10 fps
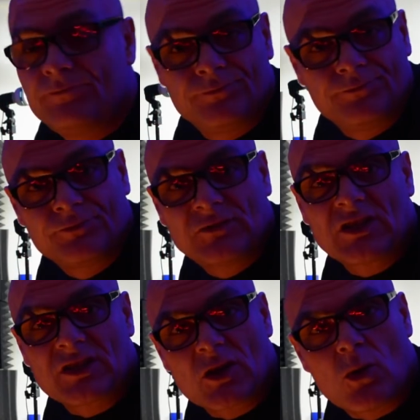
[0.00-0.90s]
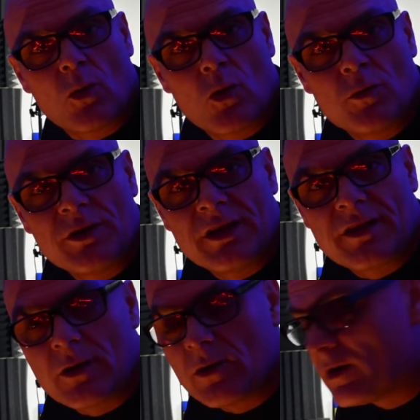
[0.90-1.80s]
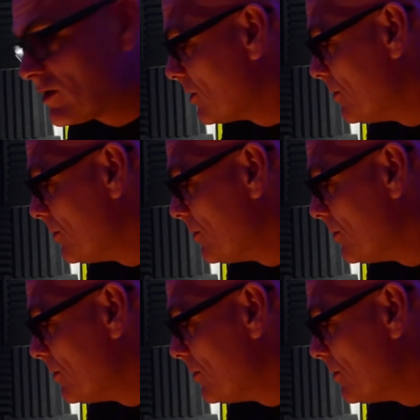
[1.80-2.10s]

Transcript: It does get quite warm in here though, I must